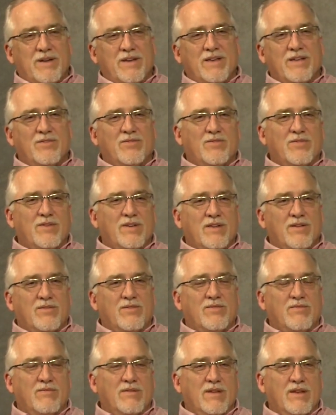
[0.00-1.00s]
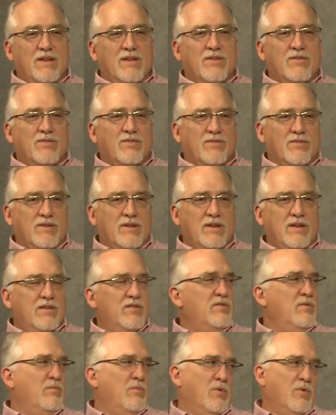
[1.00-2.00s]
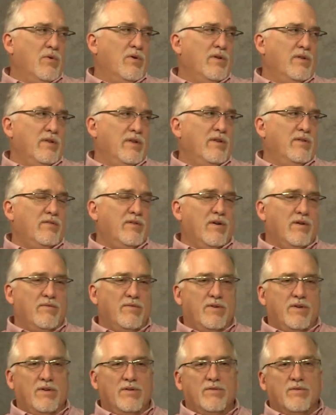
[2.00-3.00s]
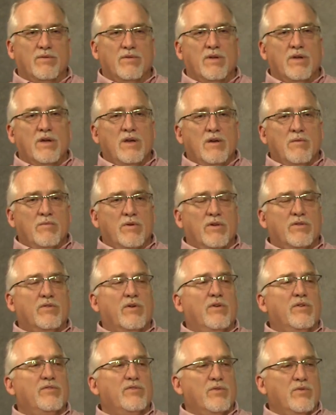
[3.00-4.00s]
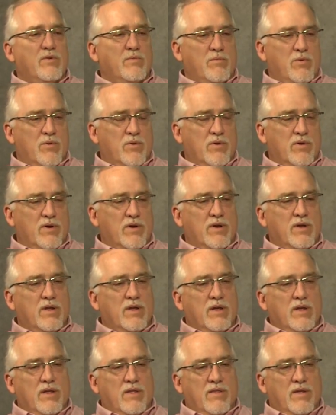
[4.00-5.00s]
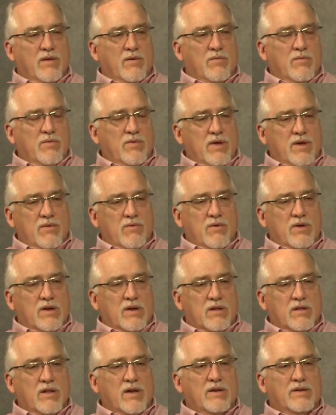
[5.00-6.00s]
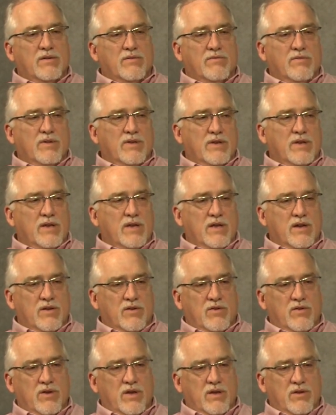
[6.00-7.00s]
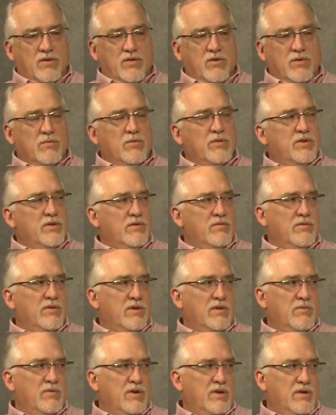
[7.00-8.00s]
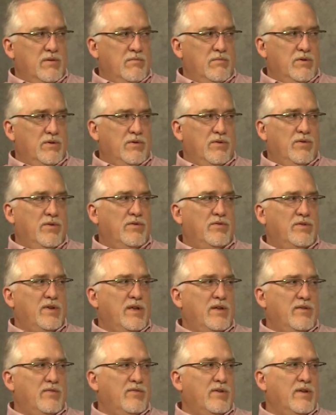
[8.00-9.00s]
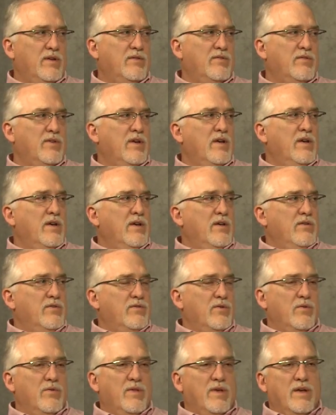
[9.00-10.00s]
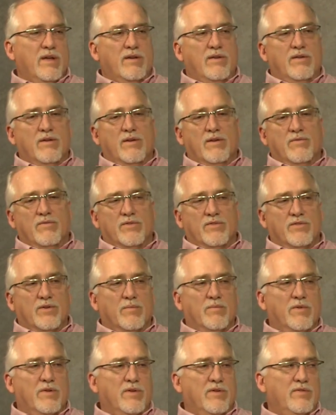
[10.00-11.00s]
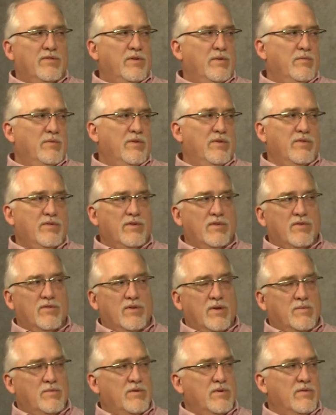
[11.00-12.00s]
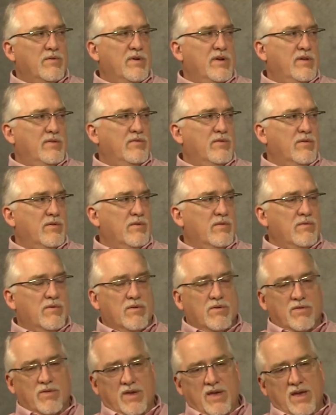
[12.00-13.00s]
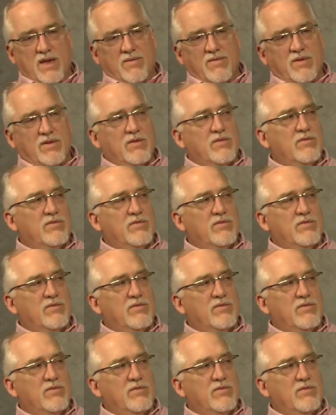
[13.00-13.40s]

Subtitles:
It is important that it's confidential, but it's also important that collectively and cumulatively we can build those data sets so that for something as simple as conception rates or the calving